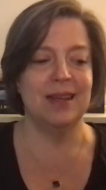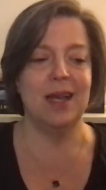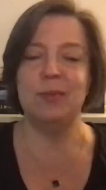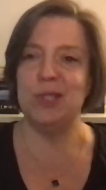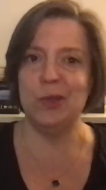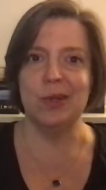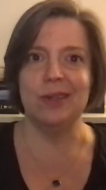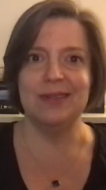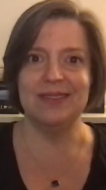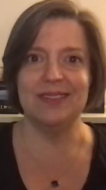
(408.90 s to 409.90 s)
I'm
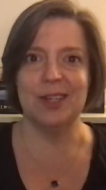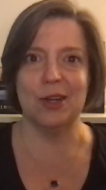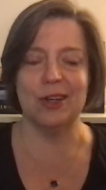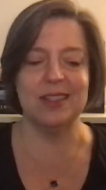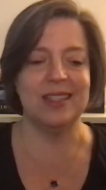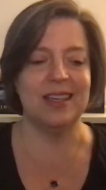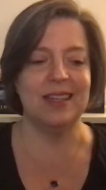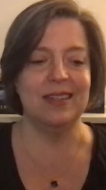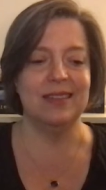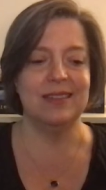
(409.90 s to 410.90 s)
Doodle, the girl
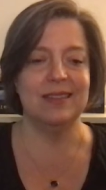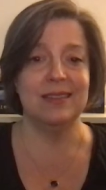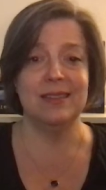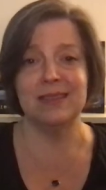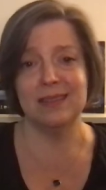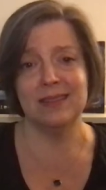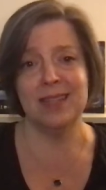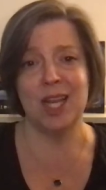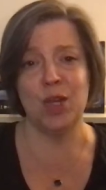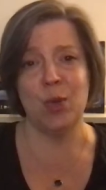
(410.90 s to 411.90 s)
said.
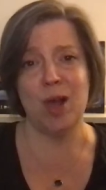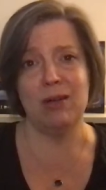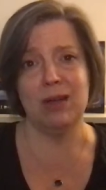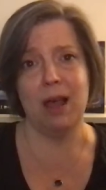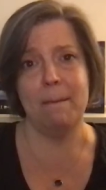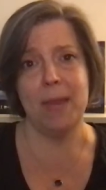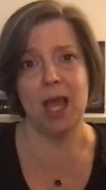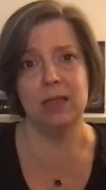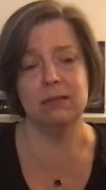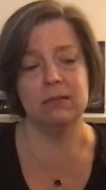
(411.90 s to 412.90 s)
And you're welcome.
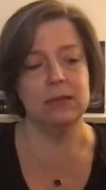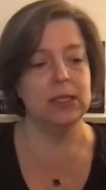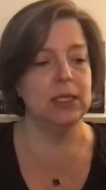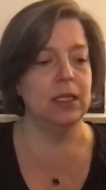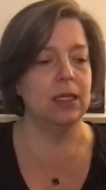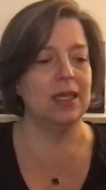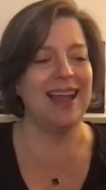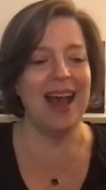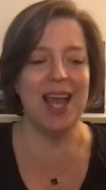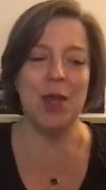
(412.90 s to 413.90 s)

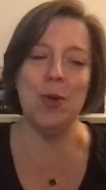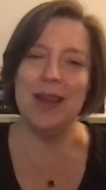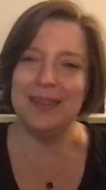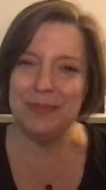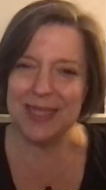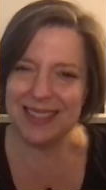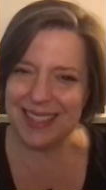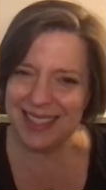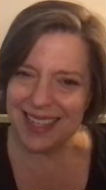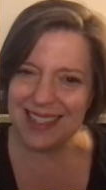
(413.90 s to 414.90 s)
Kai, who had been
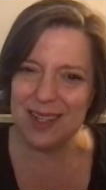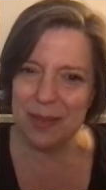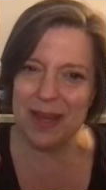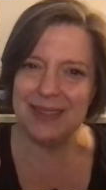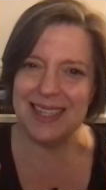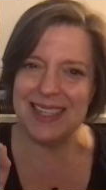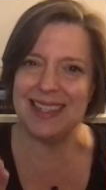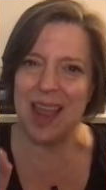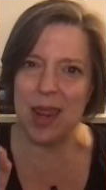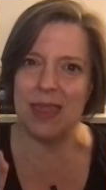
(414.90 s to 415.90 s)
just about to
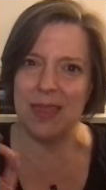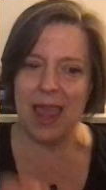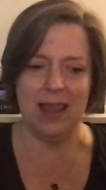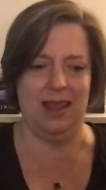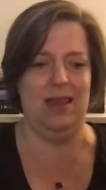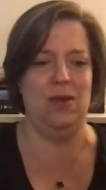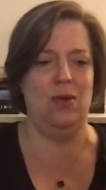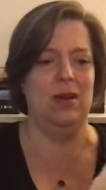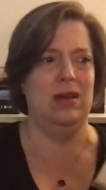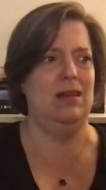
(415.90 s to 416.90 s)
say thank
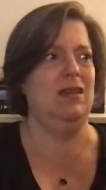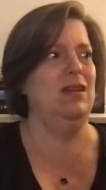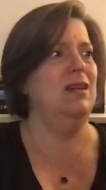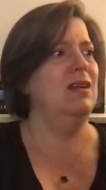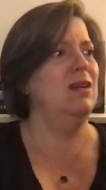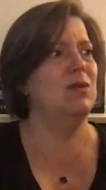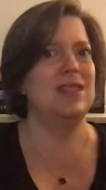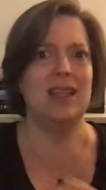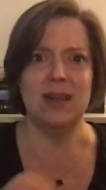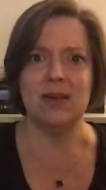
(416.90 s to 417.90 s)
you,
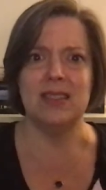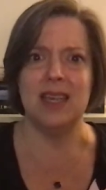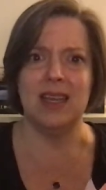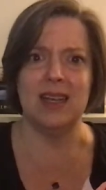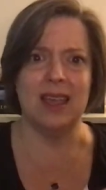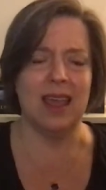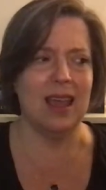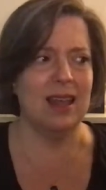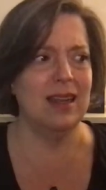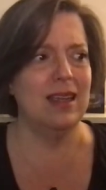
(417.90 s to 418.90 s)
was irritated
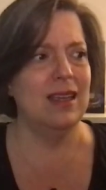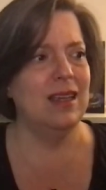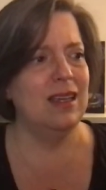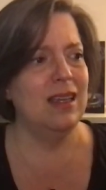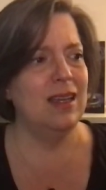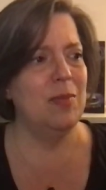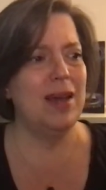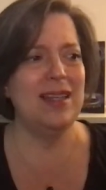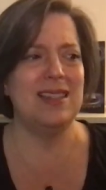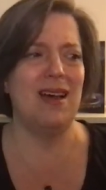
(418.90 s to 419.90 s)
again.
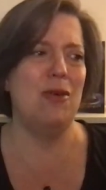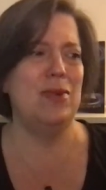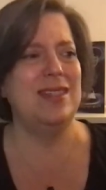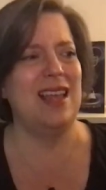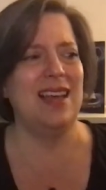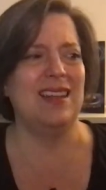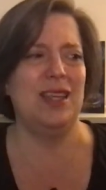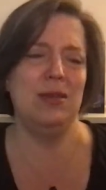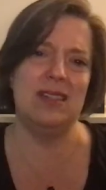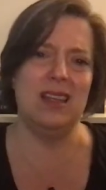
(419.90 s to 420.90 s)
Bunny's always had
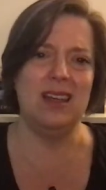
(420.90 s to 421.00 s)
cutesy